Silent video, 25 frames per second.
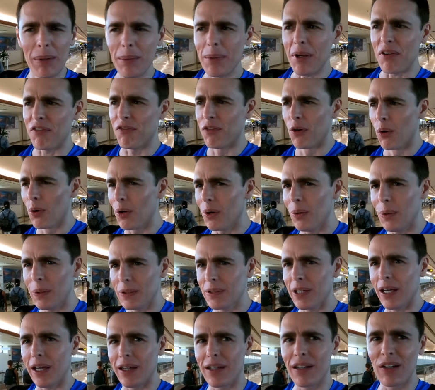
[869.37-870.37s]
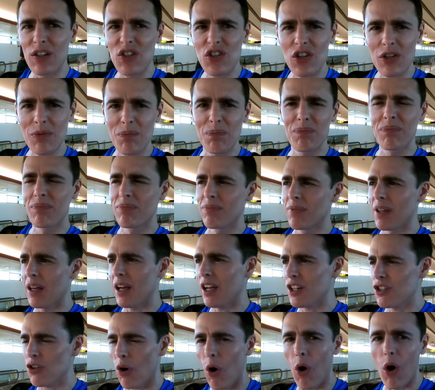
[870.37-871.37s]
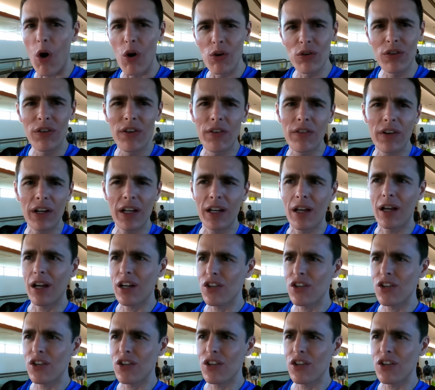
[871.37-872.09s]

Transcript: Maybe a four out of ten. It's just as ordinary